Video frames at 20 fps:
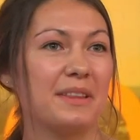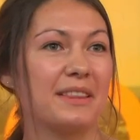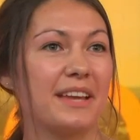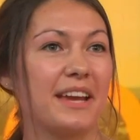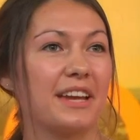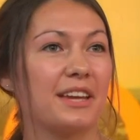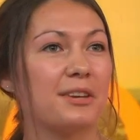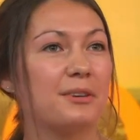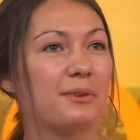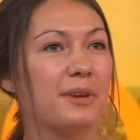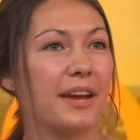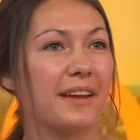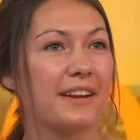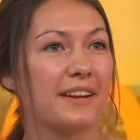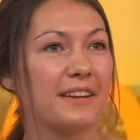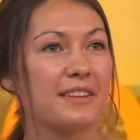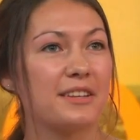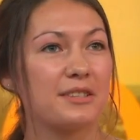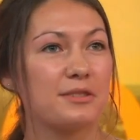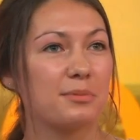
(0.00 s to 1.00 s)
thing. You get
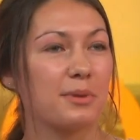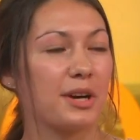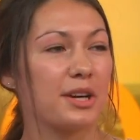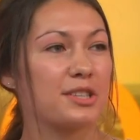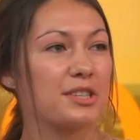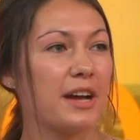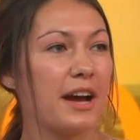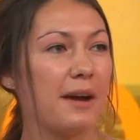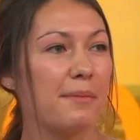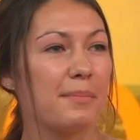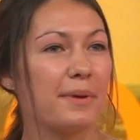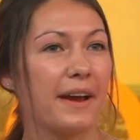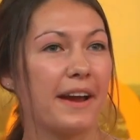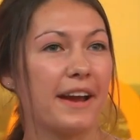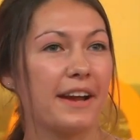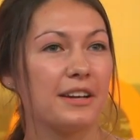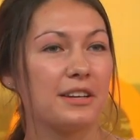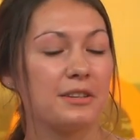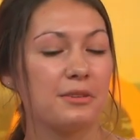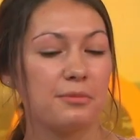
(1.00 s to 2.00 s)
in this workshop
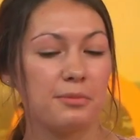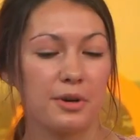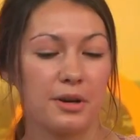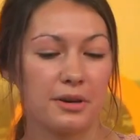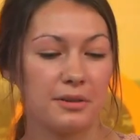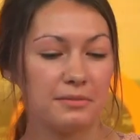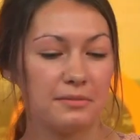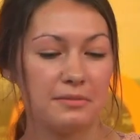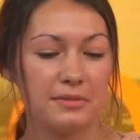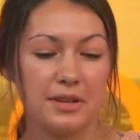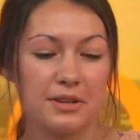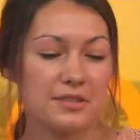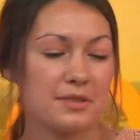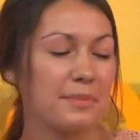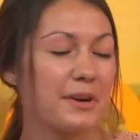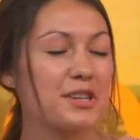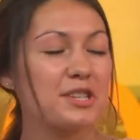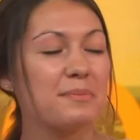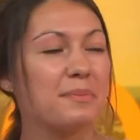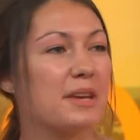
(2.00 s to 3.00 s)
and you where there's a
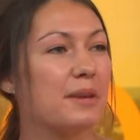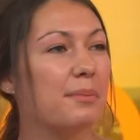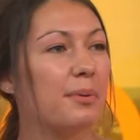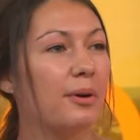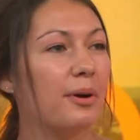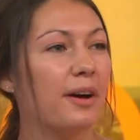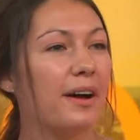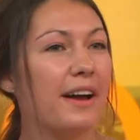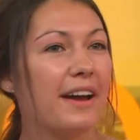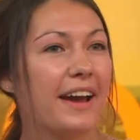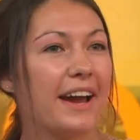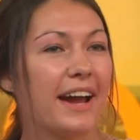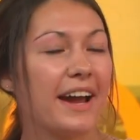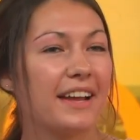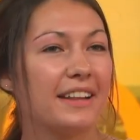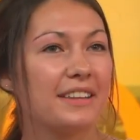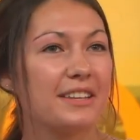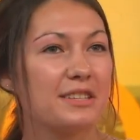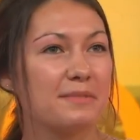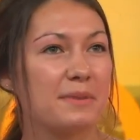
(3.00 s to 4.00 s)
bunch of people
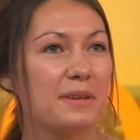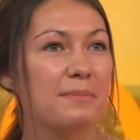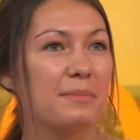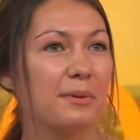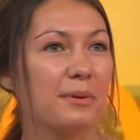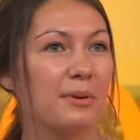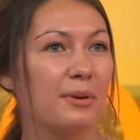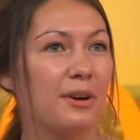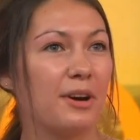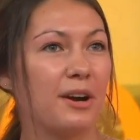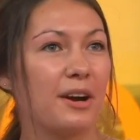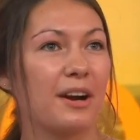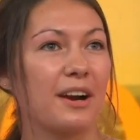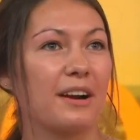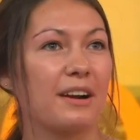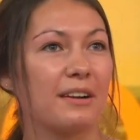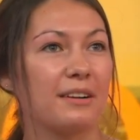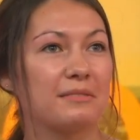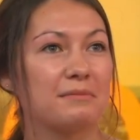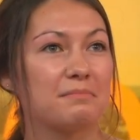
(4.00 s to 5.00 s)
and these people
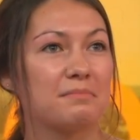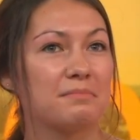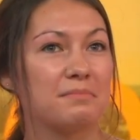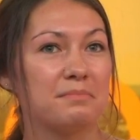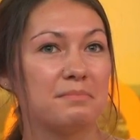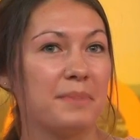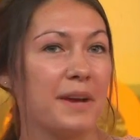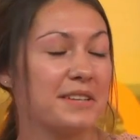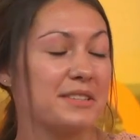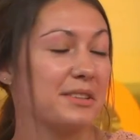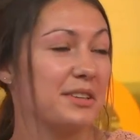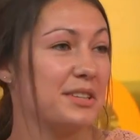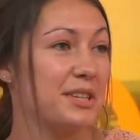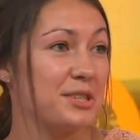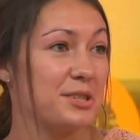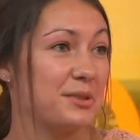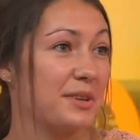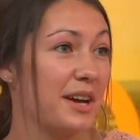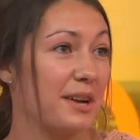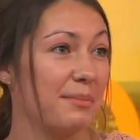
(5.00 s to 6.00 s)
are basically
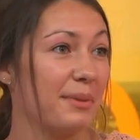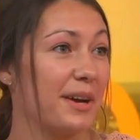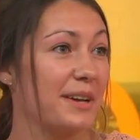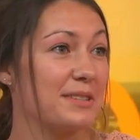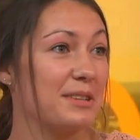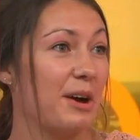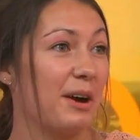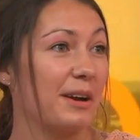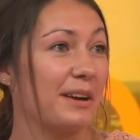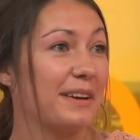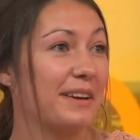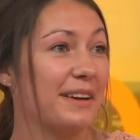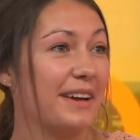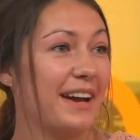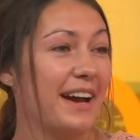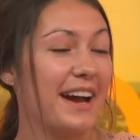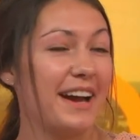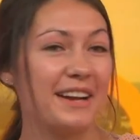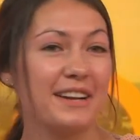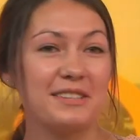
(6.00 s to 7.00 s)
teaching you how to play a song.
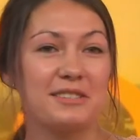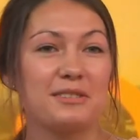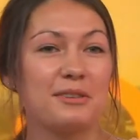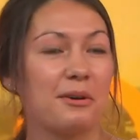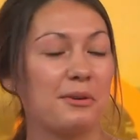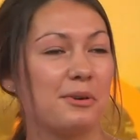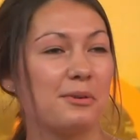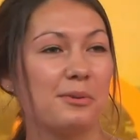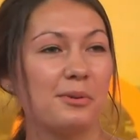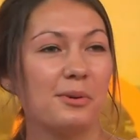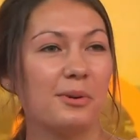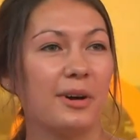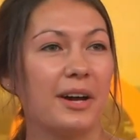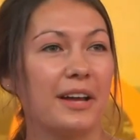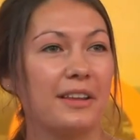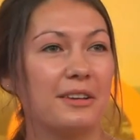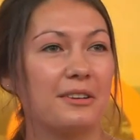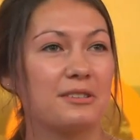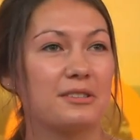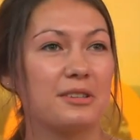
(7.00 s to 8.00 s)
Awesome. And it's so cool,
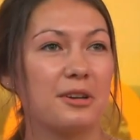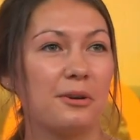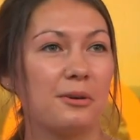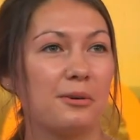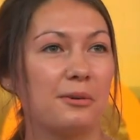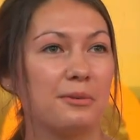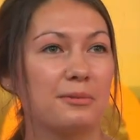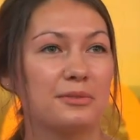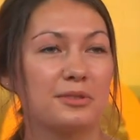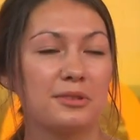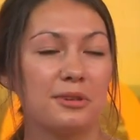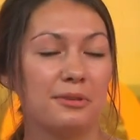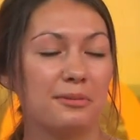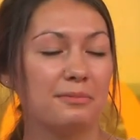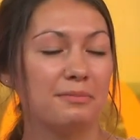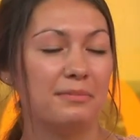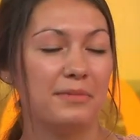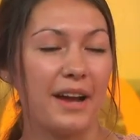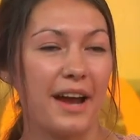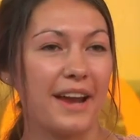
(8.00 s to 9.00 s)
and they're so so
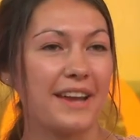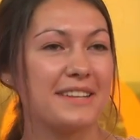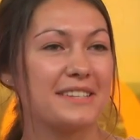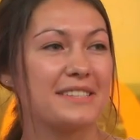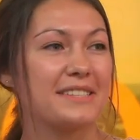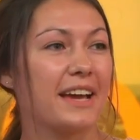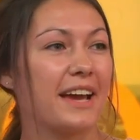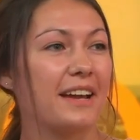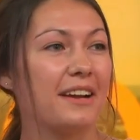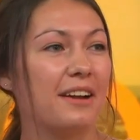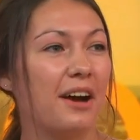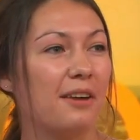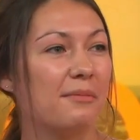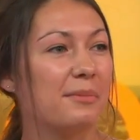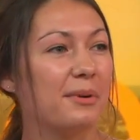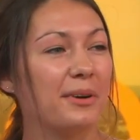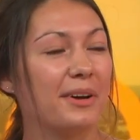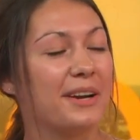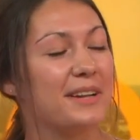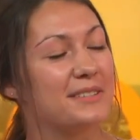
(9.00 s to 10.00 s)
nice and
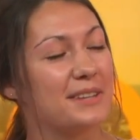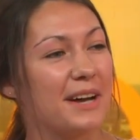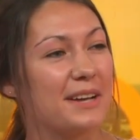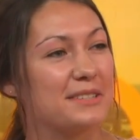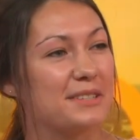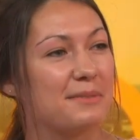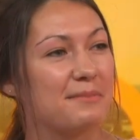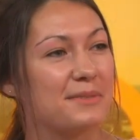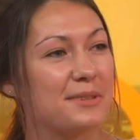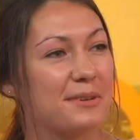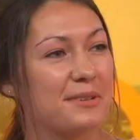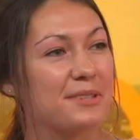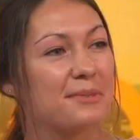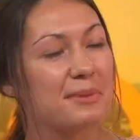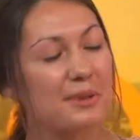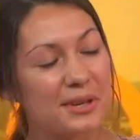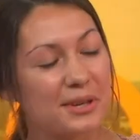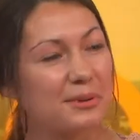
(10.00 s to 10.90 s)
humble, and it's awesome. So I it's a really it.